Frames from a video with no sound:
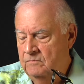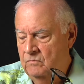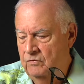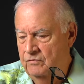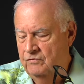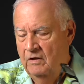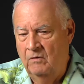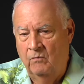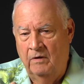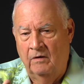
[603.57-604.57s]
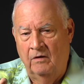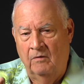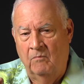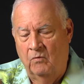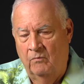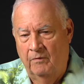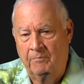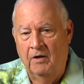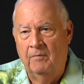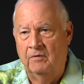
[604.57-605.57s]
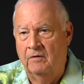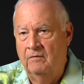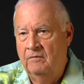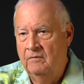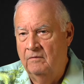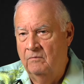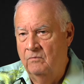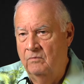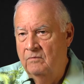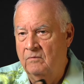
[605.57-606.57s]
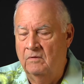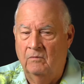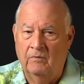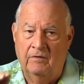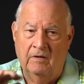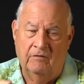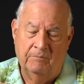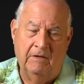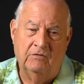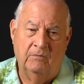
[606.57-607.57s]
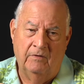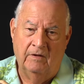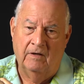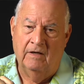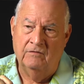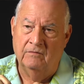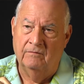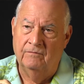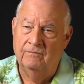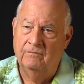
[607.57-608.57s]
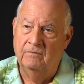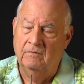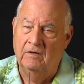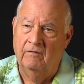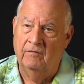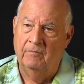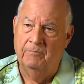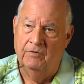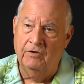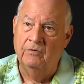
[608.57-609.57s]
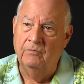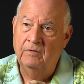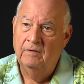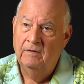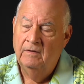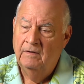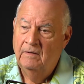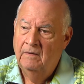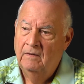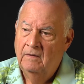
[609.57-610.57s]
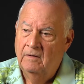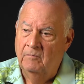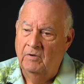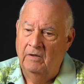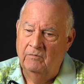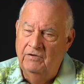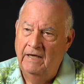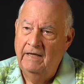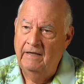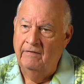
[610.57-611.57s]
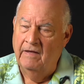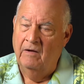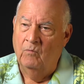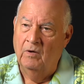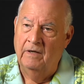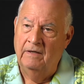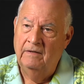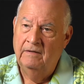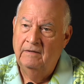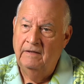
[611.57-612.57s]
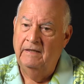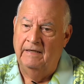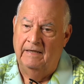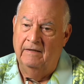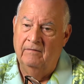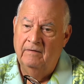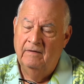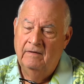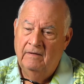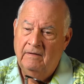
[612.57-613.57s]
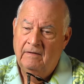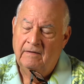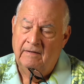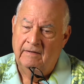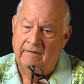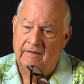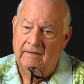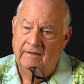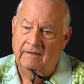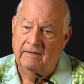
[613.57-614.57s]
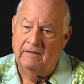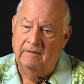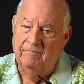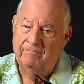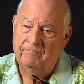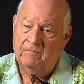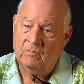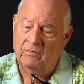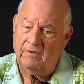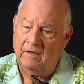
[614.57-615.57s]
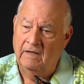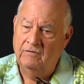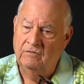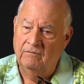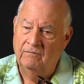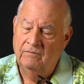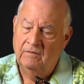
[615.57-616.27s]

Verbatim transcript: where the state went a little more Republican, uh, with the, especially with the election of Governor Perdue. Mm-hmm. But it was heading that way anyhow. And then um, with the election of